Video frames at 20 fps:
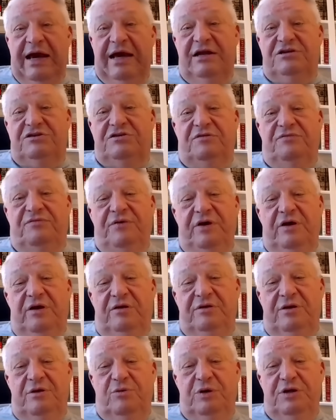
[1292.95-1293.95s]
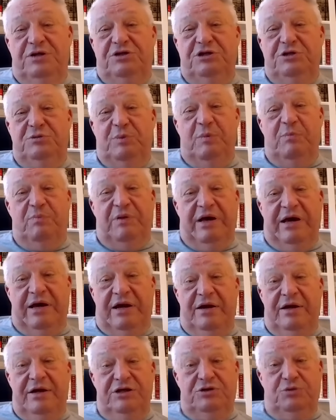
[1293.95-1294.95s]
And it's a field in which has been
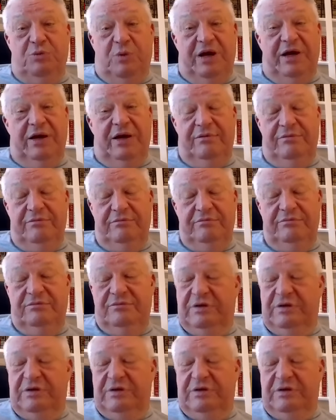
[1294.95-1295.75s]
planted his wheat.